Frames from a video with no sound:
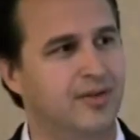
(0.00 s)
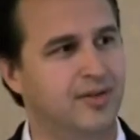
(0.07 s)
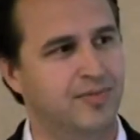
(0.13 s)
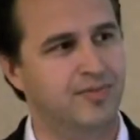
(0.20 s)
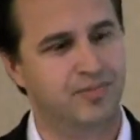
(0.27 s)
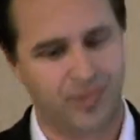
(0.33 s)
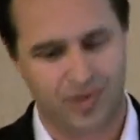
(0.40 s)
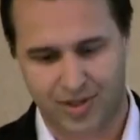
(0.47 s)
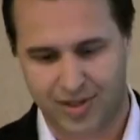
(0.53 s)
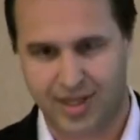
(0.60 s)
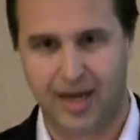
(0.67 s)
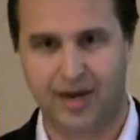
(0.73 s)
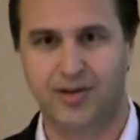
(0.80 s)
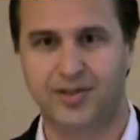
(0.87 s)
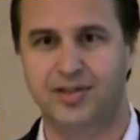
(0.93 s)
He goes,
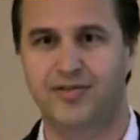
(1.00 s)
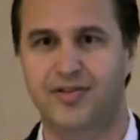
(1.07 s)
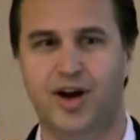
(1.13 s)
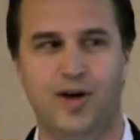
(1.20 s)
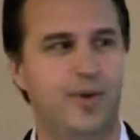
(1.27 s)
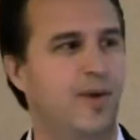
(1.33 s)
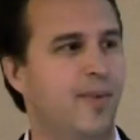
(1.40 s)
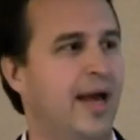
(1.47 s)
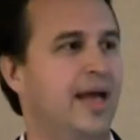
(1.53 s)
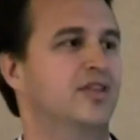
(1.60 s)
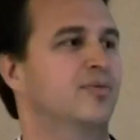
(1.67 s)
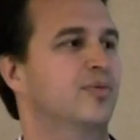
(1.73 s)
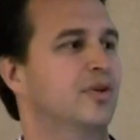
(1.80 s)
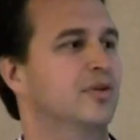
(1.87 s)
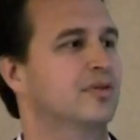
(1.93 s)
scariest environment
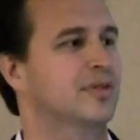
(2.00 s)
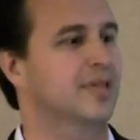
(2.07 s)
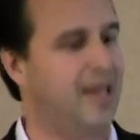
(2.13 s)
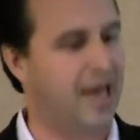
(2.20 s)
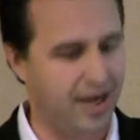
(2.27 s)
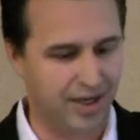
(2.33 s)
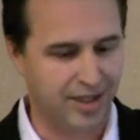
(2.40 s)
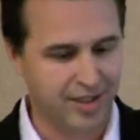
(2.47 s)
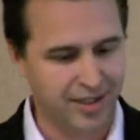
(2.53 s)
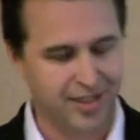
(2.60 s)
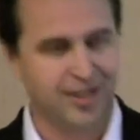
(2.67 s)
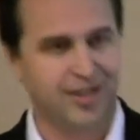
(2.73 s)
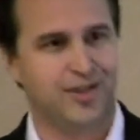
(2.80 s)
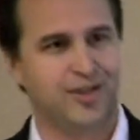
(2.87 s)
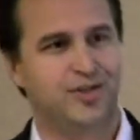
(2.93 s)
imaginable. Got it.
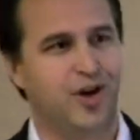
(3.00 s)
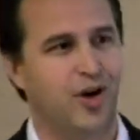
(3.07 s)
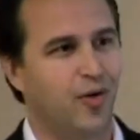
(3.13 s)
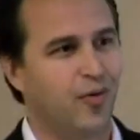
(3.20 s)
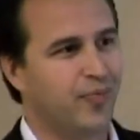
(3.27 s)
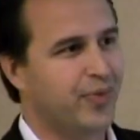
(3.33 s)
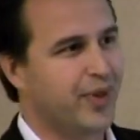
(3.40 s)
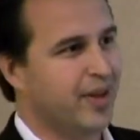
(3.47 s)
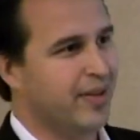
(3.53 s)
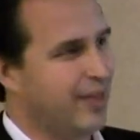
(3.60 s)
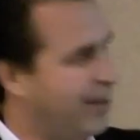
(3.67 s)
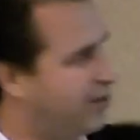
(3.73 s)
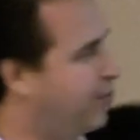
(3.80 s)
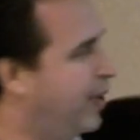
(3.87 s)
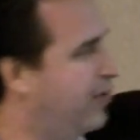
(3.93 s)
So
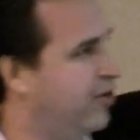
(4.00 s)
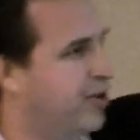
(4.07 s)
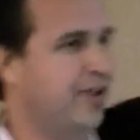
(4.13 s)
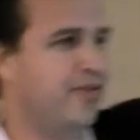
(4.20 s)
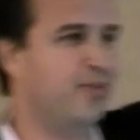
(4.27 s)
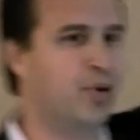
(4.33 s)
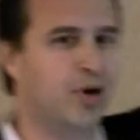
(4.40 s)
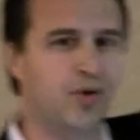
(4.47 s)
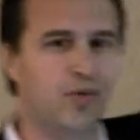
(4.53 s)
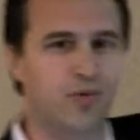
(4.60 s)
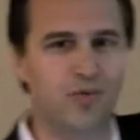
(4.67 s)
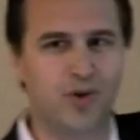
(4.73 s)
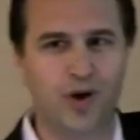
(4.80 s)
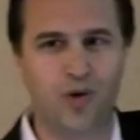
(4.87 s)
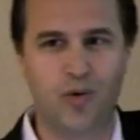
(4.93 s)
that's basically, if you put it,
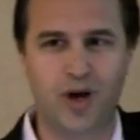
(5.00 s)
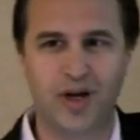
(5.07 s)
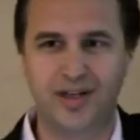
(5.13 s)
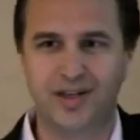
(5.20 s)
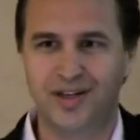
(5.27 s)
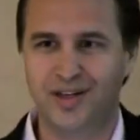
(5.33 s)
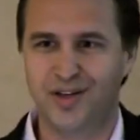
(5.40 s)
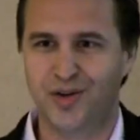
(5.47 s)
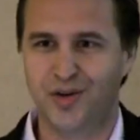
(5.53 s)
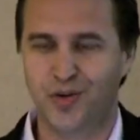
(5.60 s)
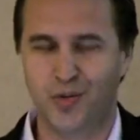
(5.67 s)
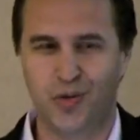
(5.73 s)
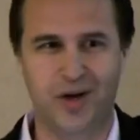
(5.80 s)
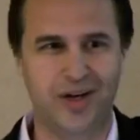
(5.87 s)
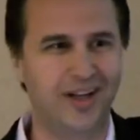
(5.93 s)
you know, one,
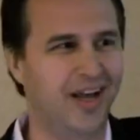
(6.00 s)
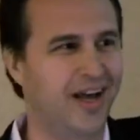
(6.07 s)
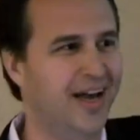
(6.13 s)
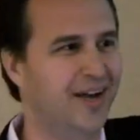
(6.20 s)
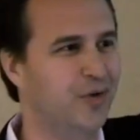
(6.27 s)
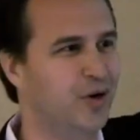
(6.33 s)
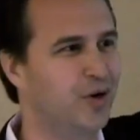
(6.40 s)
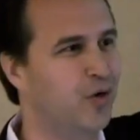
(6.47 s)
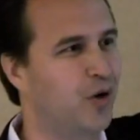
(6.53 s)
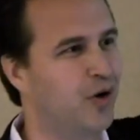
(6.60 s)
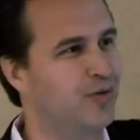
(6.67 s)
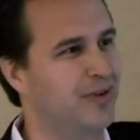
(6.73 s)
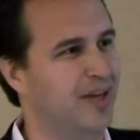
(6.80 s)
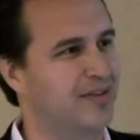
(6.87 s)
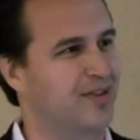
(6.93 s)
one line, one
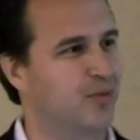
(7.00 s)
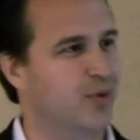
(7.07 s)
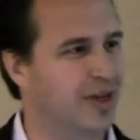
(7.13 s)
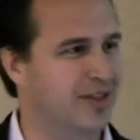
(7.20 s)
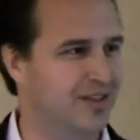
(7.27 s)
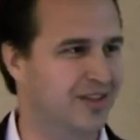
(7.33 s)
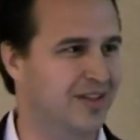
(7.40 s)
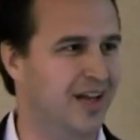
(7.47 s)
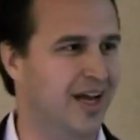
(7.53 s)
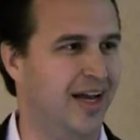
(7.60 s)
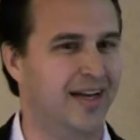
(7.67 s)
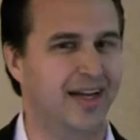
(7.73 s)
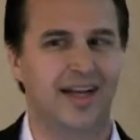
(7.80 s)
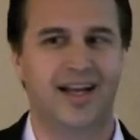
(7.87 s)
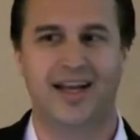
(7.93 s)
quote that summarizes this
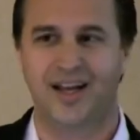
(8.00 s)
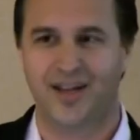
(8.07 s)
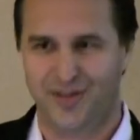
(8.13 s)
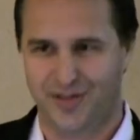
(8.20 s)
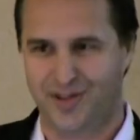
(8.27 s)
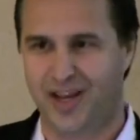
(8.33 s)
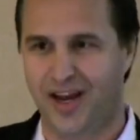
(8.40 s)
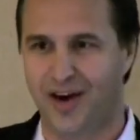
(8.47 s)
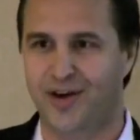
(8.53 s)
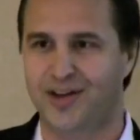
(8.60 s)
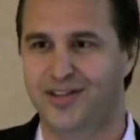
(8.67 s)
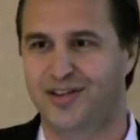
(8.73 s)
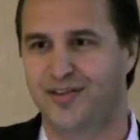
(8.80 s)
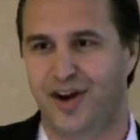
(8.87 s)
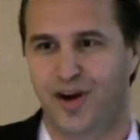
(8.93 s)
slide,
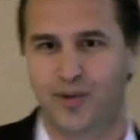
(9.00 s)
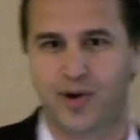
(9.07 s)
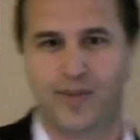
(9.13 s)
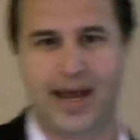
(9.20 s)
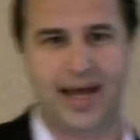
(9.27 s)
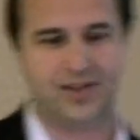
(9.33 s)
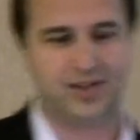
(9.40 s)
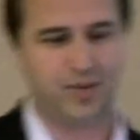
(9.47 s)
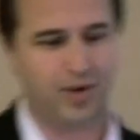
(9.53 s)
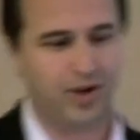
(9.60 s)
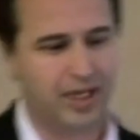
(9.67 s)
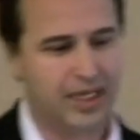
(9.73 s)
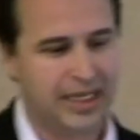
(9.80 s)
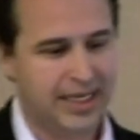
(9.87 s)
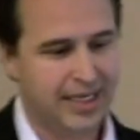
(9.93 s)
scariest environment imaginable.